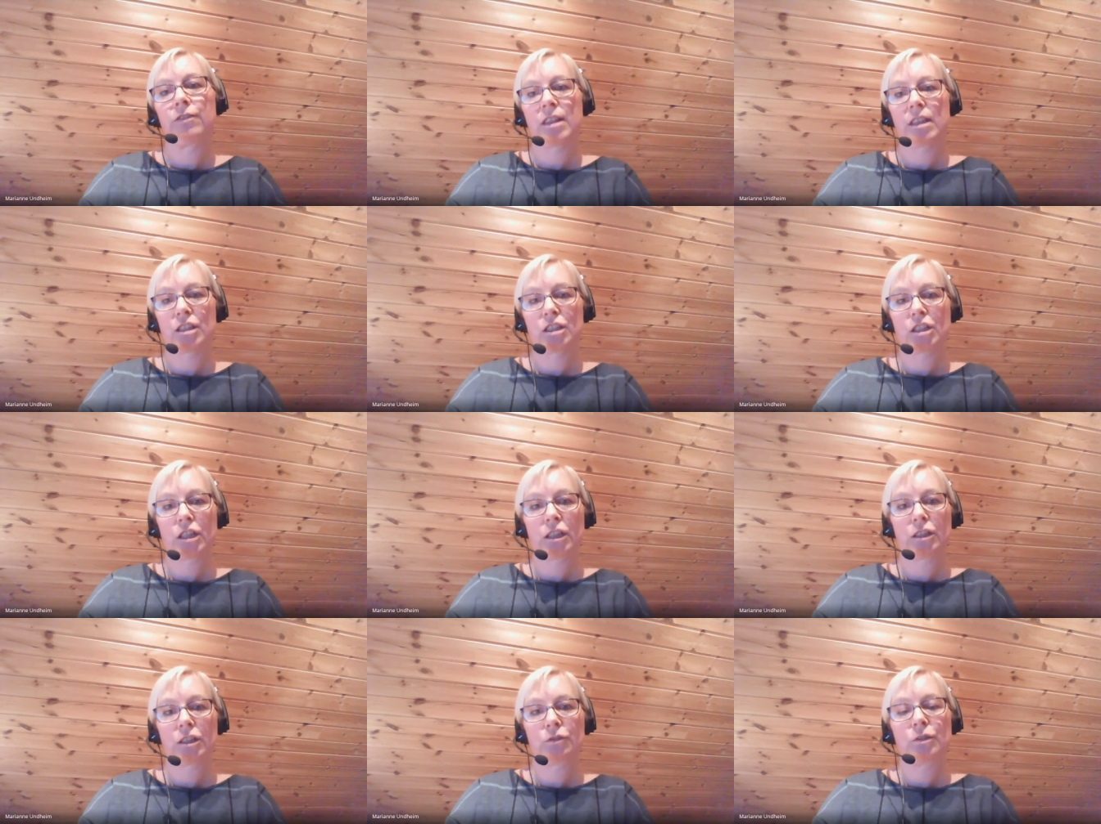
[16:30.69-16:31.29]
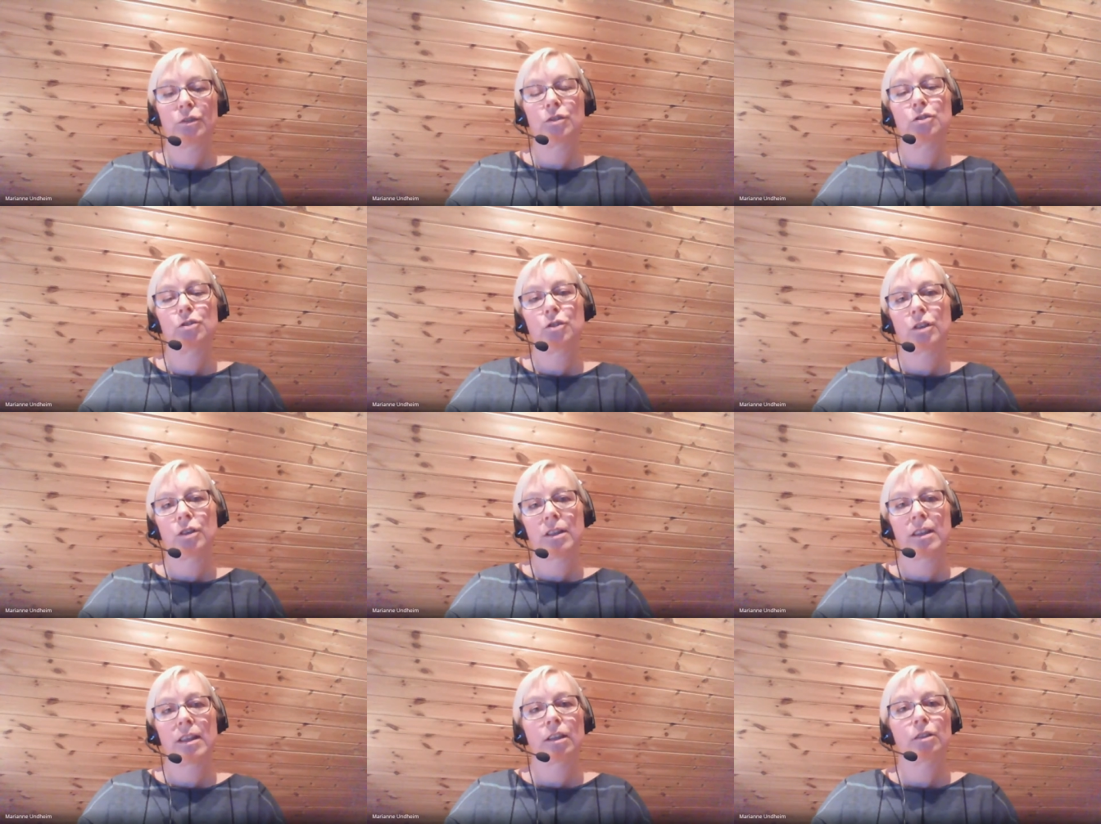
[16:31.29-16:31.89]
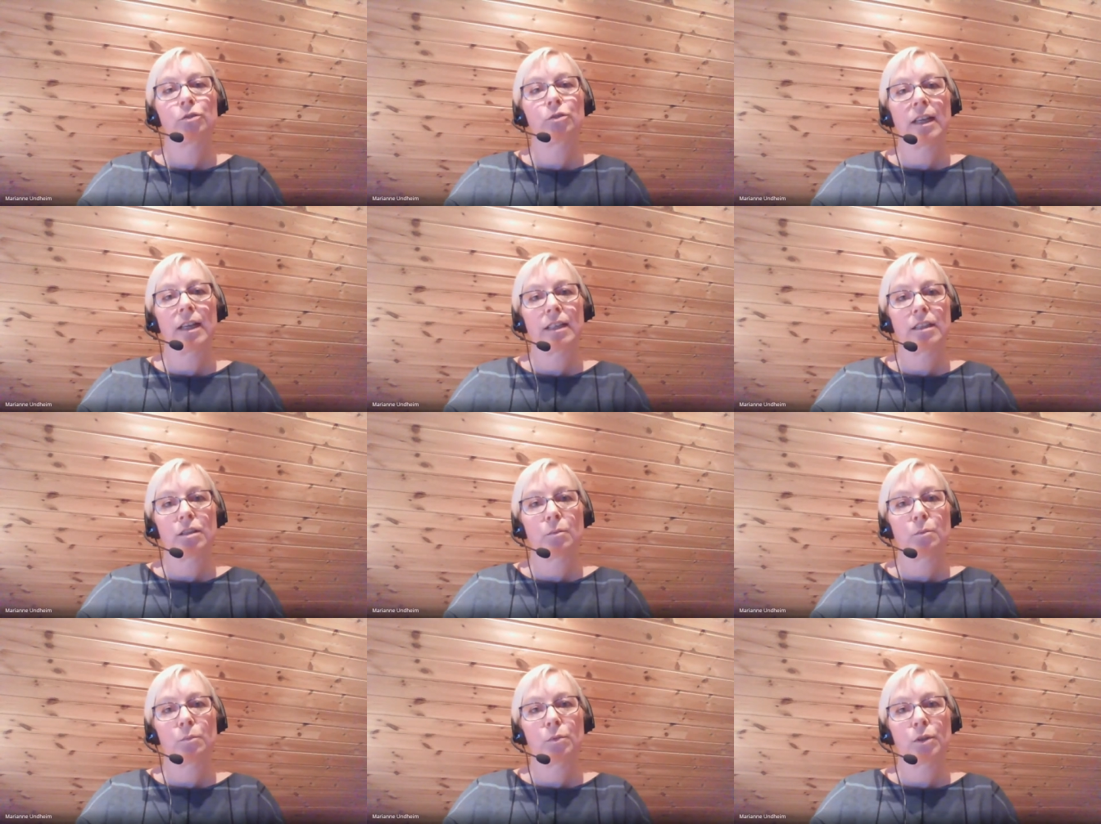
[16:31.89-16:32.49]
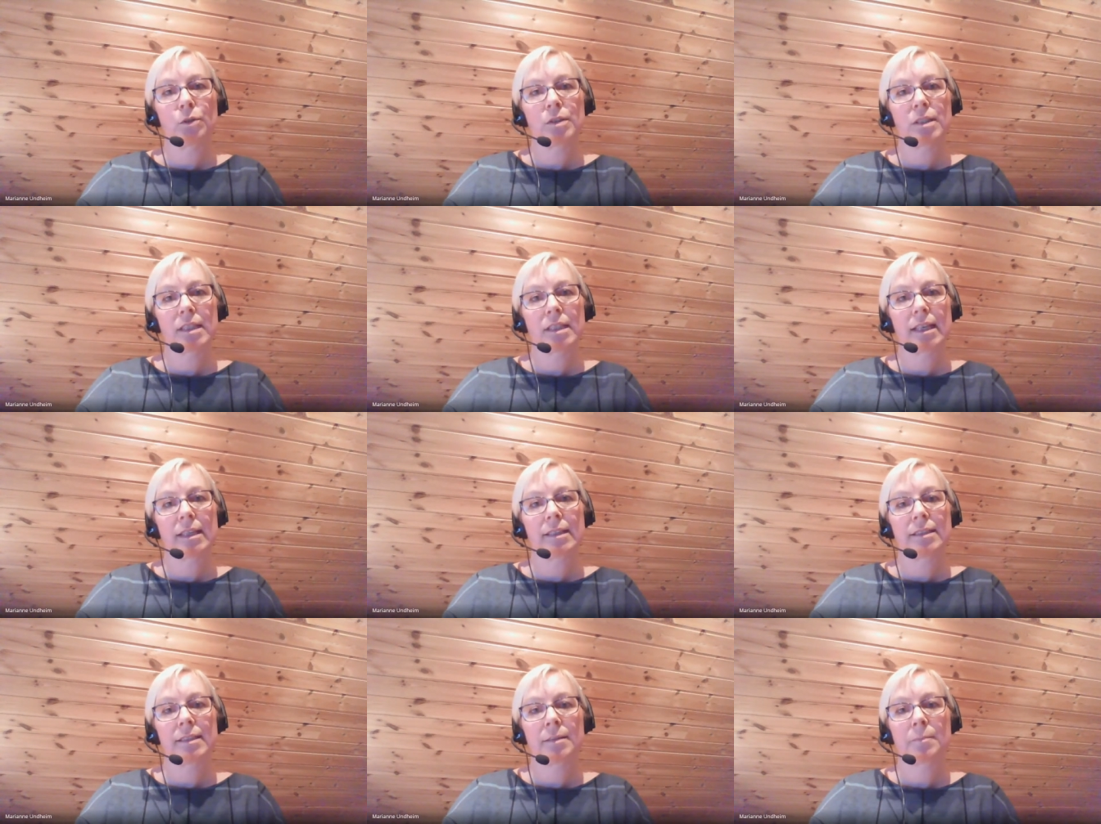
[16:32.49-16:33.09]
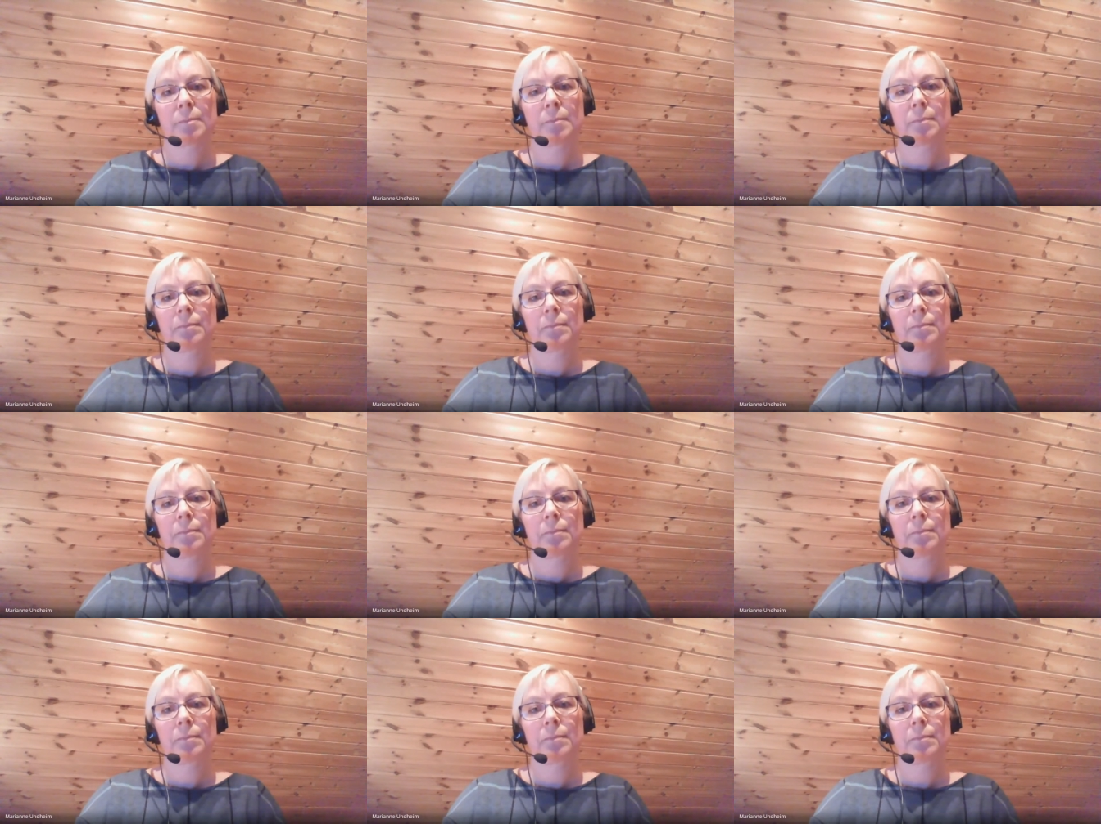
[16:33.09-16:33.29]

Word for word: the children during the creation process.